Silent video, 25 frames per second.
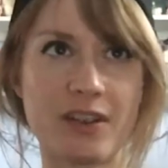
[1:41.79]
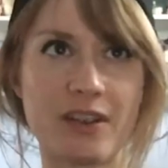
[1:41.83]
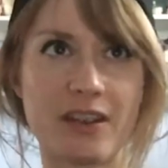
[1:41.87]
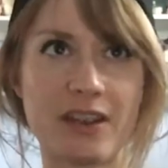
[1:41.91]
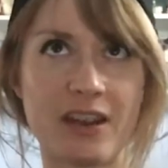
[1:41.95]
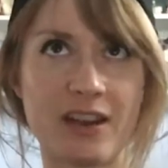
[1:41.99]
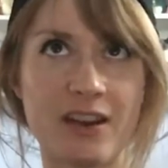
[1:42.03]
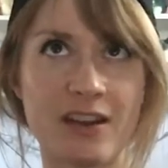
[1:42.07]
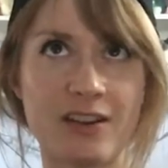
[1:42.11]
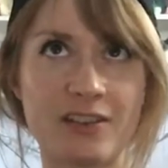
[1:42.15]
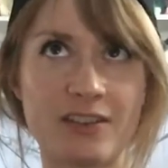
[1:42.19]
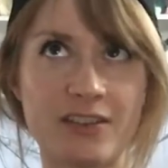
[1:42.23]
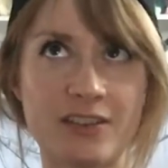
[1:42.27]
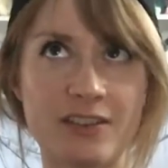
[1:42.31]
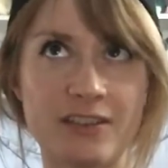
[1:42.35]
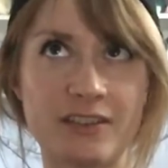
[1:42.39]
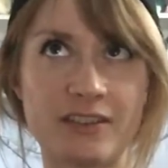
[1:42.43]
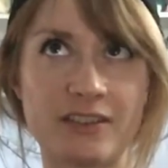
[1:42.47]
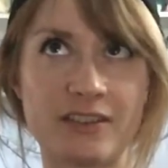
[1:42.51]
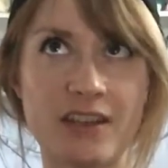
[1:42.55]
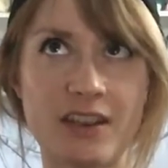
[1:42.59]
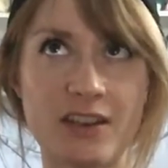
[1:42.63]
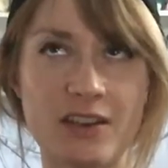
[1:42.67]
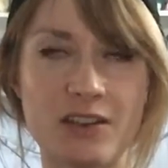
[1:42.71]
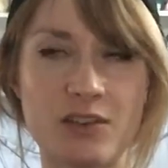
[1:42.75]

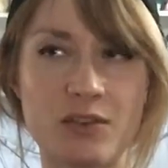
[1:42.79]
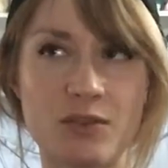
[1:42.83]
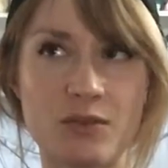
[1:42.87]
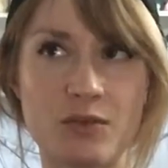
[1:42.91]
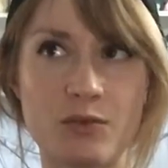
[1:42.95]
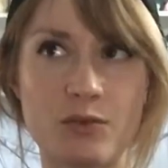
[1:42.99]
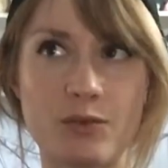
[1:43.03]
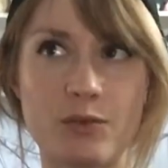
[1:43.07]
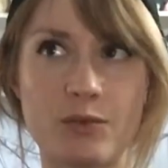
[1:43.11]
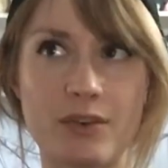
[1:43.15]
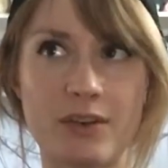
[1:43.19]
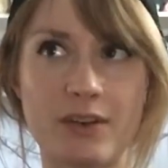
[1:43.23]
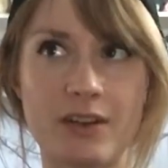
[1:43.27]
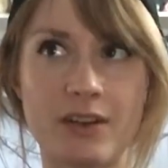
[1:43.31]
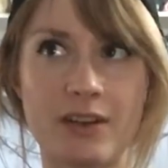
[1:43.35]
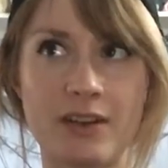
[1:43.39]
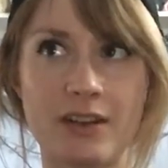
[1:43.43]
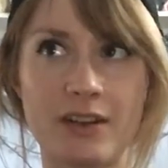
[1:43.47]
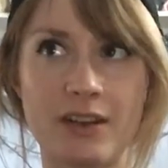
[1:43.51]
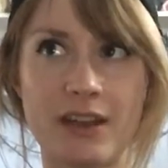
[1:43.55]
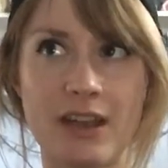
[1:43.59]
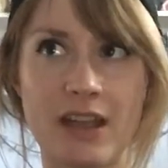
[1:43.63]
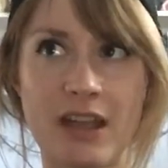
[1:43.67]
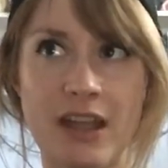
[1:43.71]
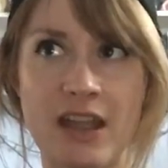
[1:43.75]
characters that you
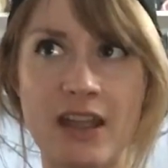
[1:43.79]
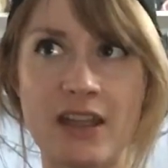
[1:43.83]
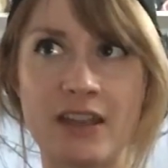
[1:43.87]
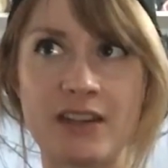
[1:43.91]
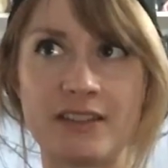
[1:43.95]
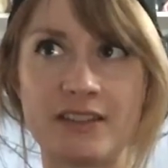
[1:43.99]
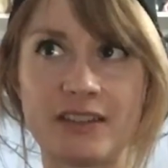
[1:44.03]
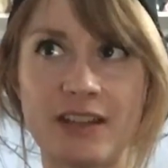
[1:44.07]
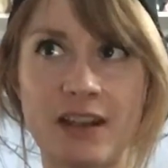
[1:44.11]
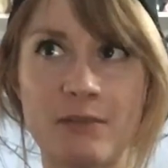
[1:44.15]
hate.